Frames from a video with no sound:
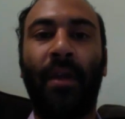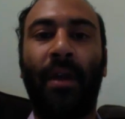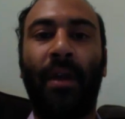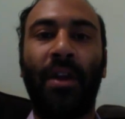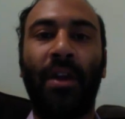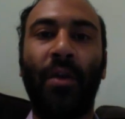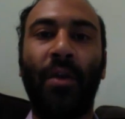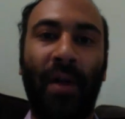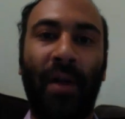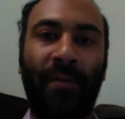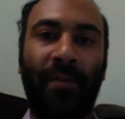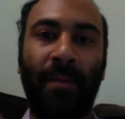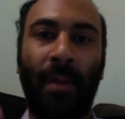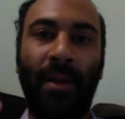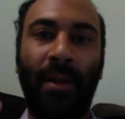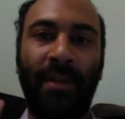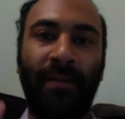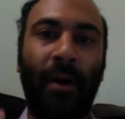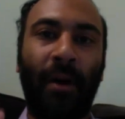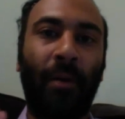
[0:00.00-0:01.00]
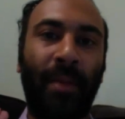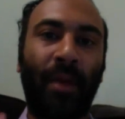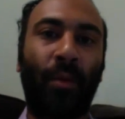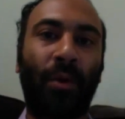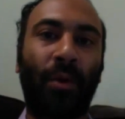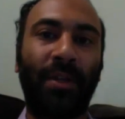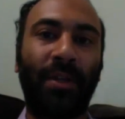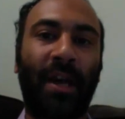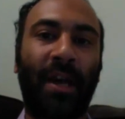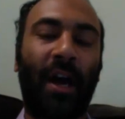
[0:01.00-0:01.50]
You went from a developing
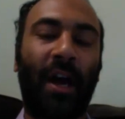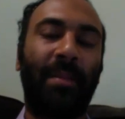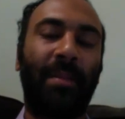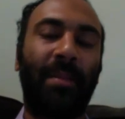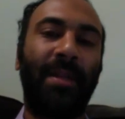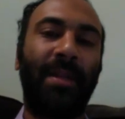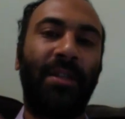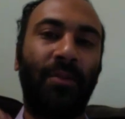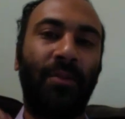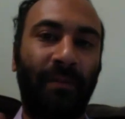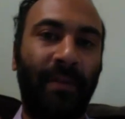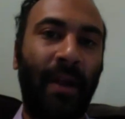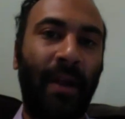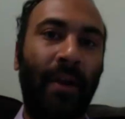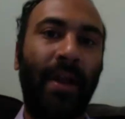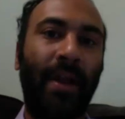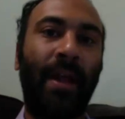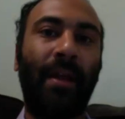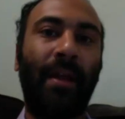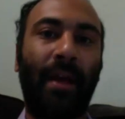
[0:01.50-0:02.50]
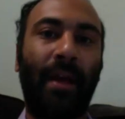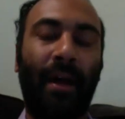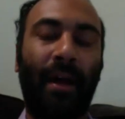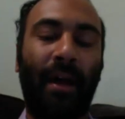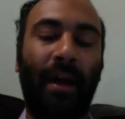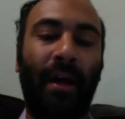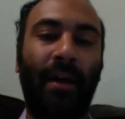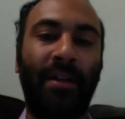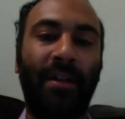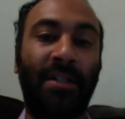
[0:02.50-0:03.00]
world economy to a very
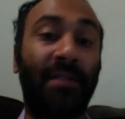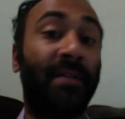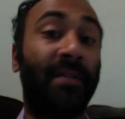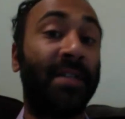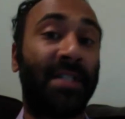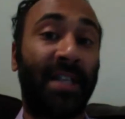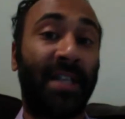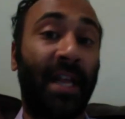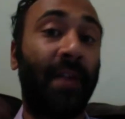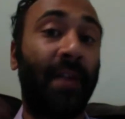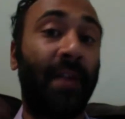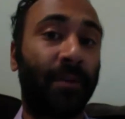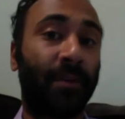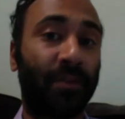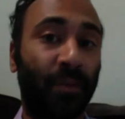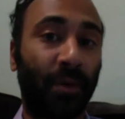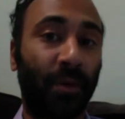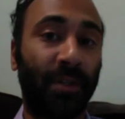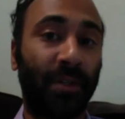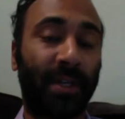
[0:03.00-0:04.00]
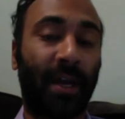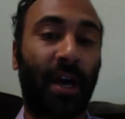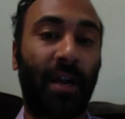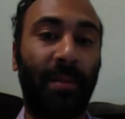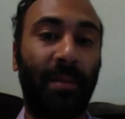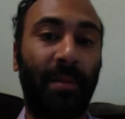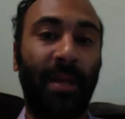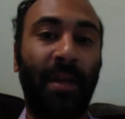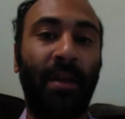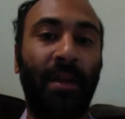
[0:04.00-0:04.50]
sophisticated first world
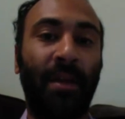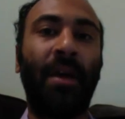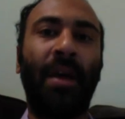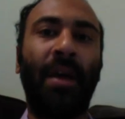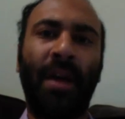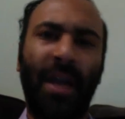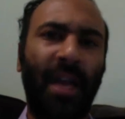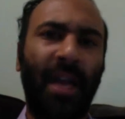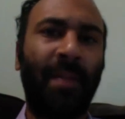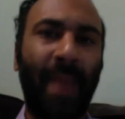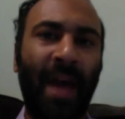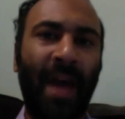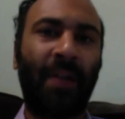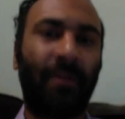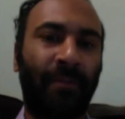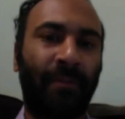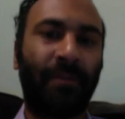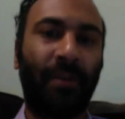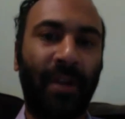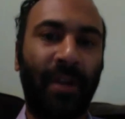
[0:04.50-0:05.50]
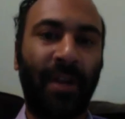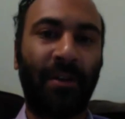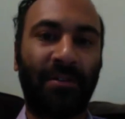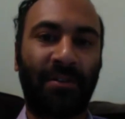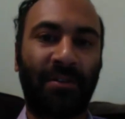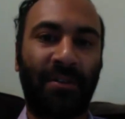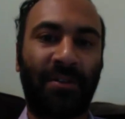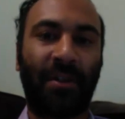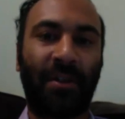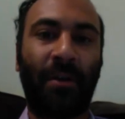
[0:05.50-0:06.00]
economy in a matter of 30
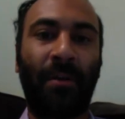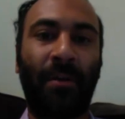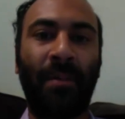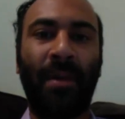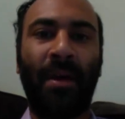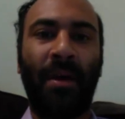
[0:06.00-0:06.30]
years or so.